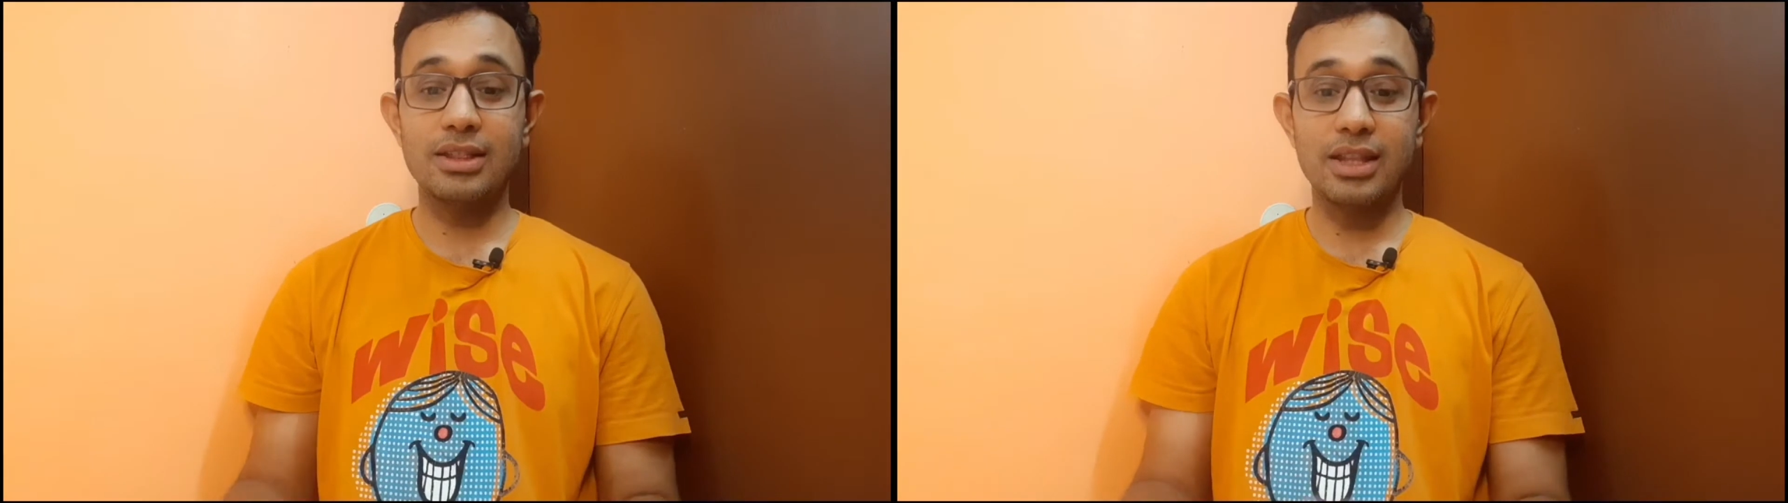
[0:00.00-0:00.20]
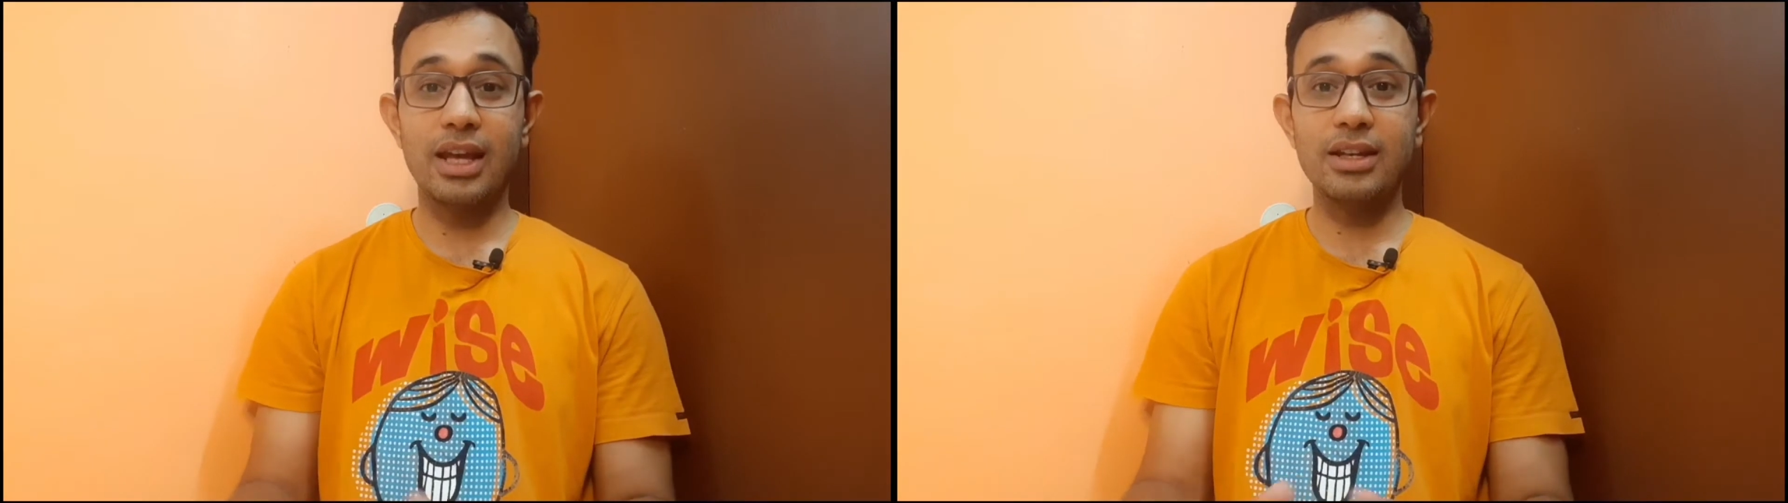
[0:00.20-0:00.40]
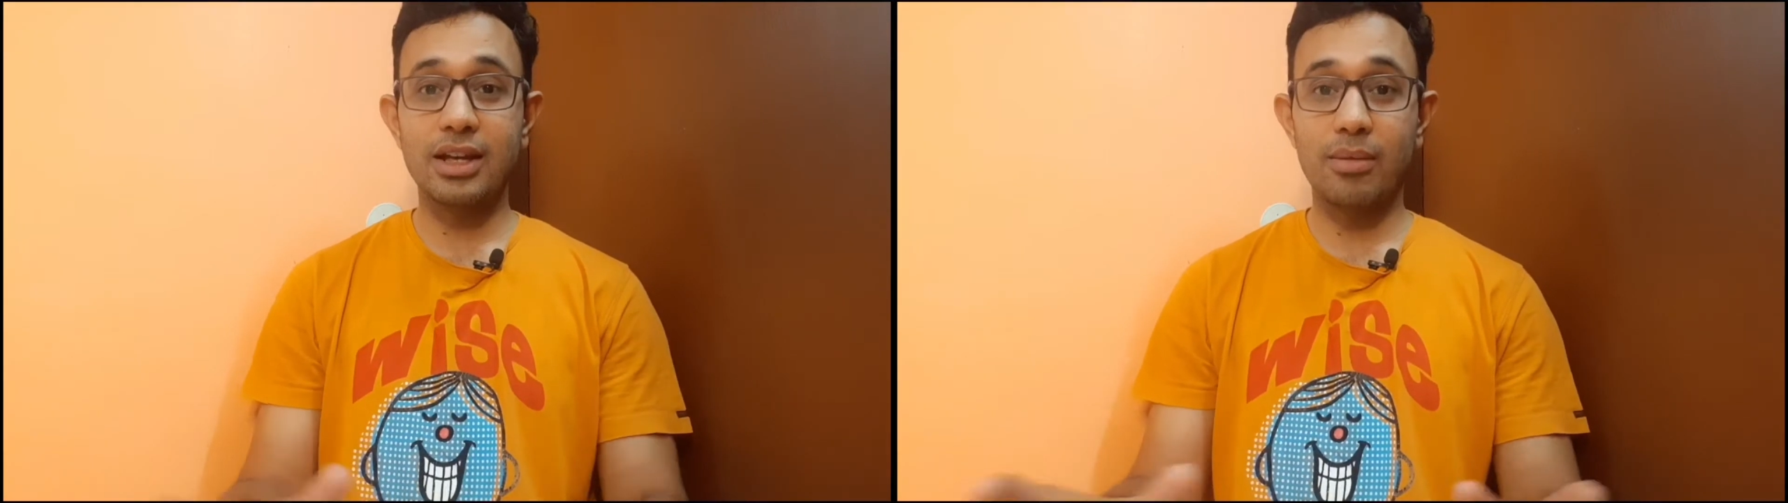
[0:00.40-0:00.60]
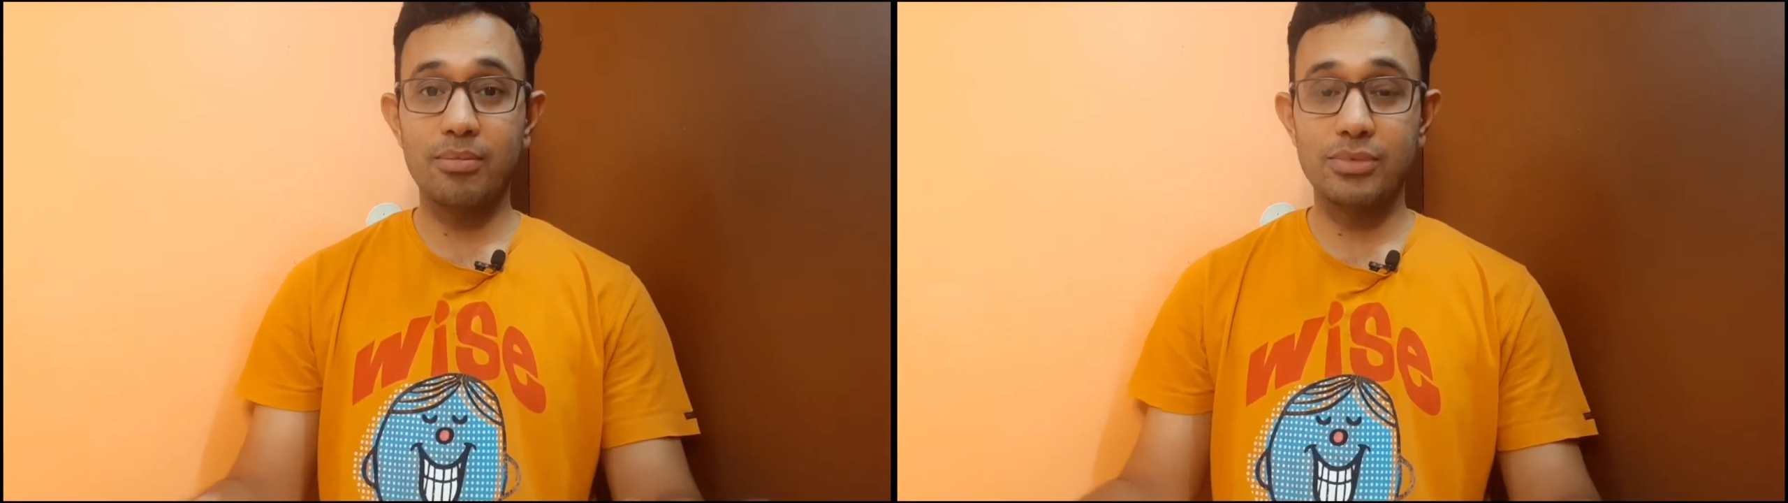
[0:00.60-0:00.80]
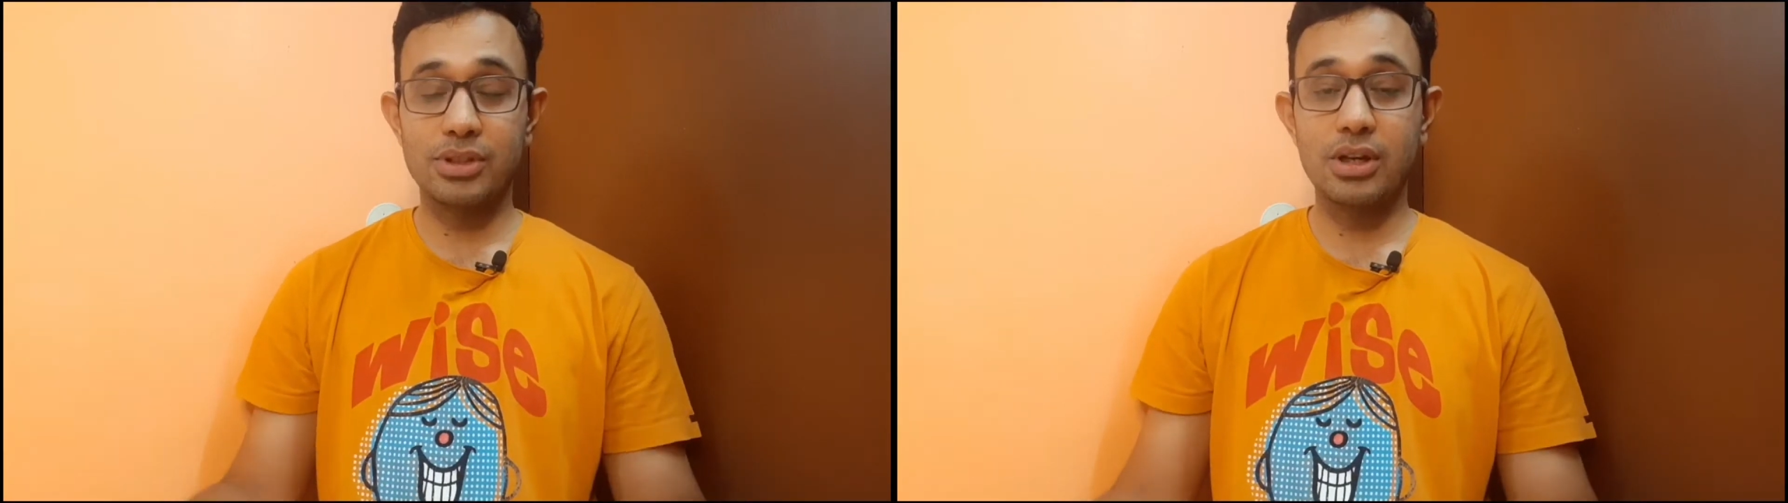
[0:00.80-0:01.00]
Then
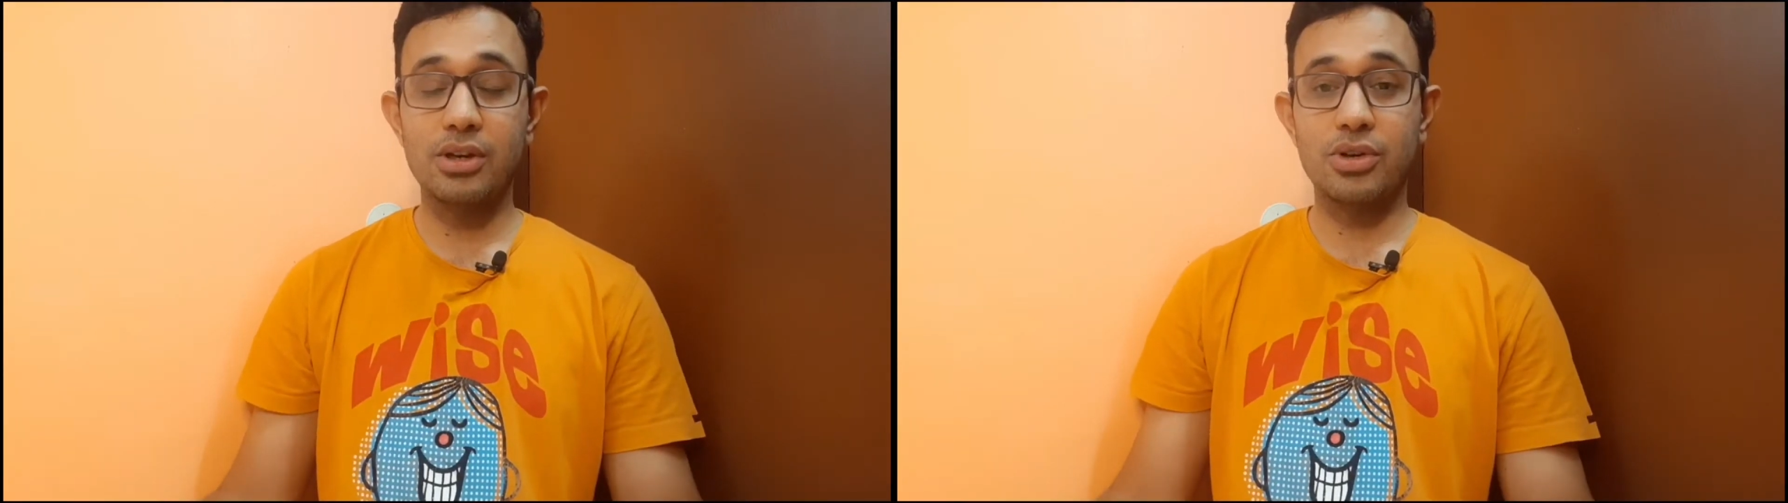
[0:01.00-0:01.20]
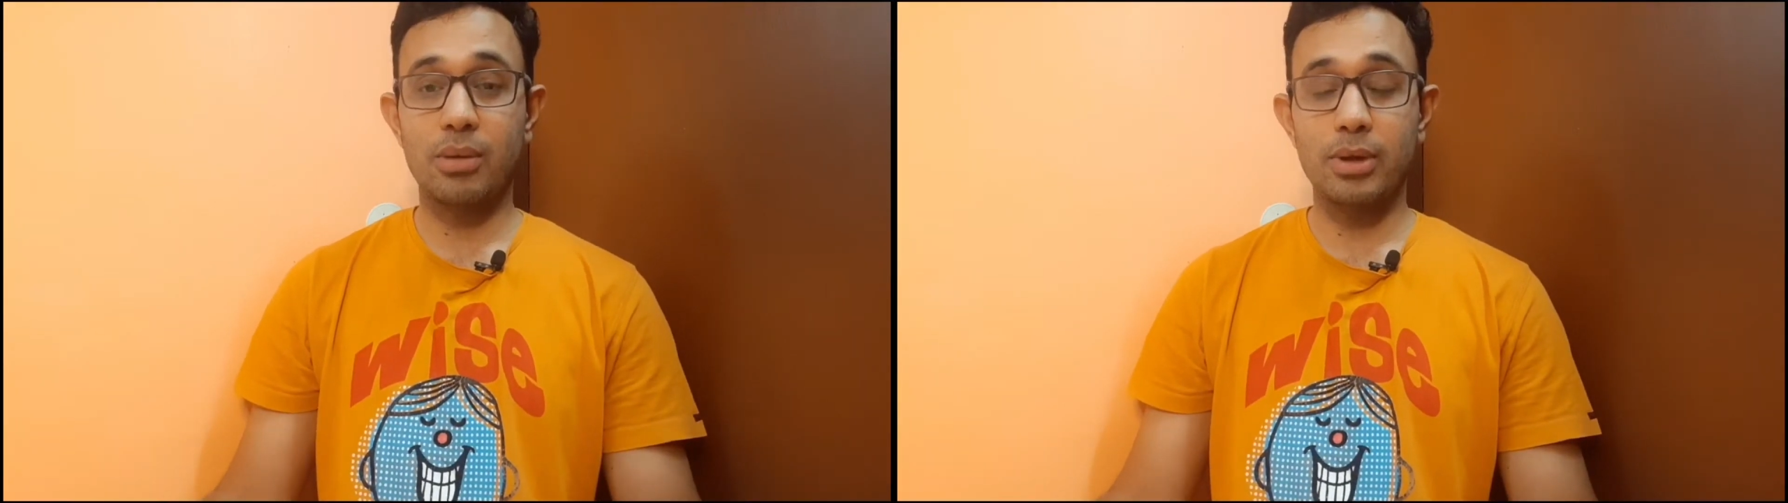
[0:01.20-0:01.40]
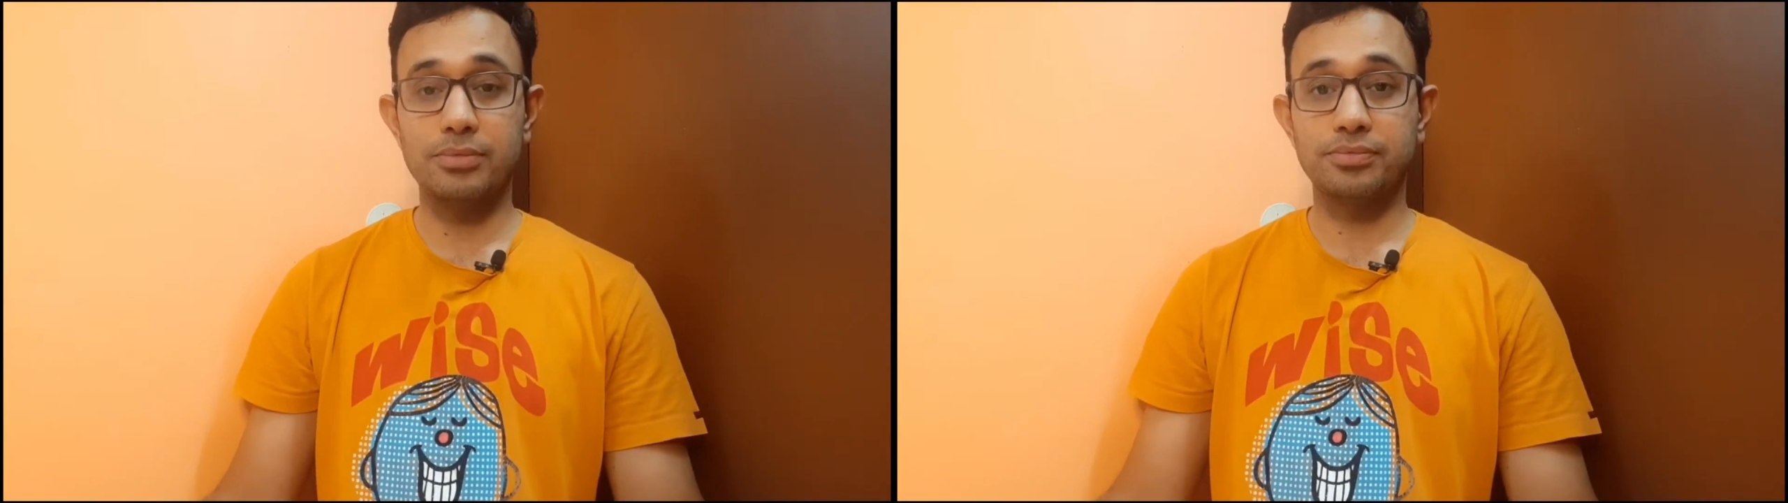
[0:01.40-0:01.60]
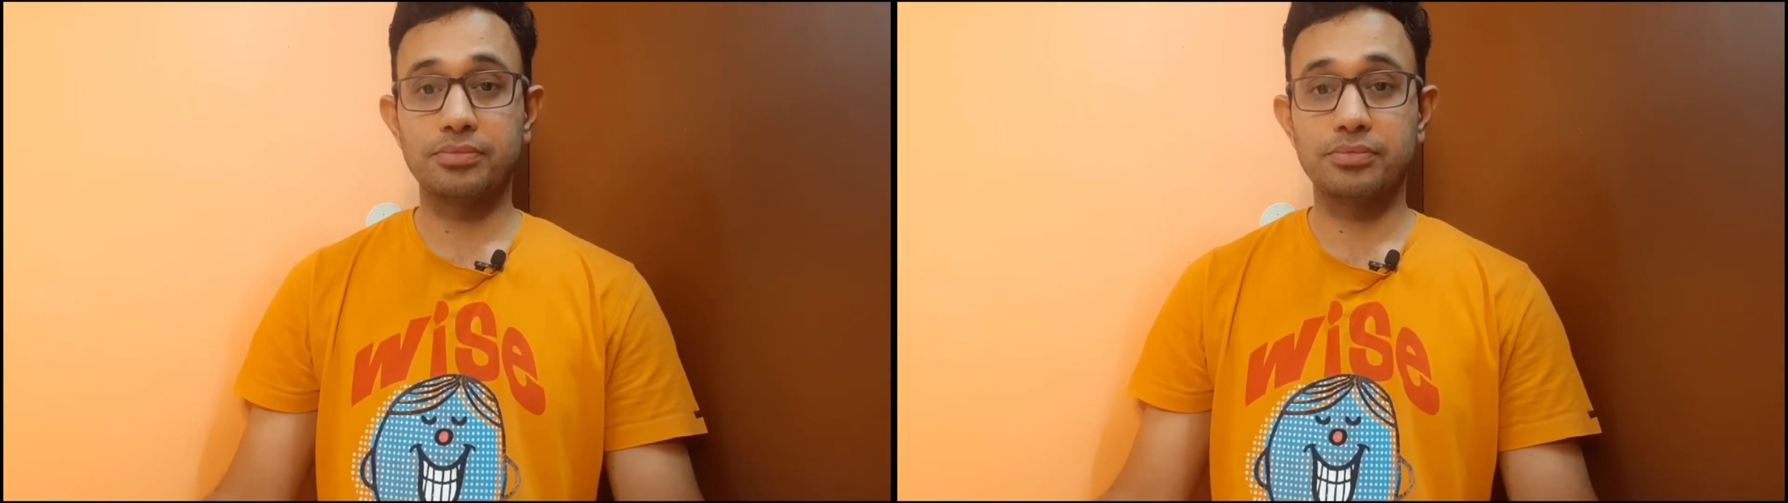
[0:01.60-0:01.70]
comes the trouble.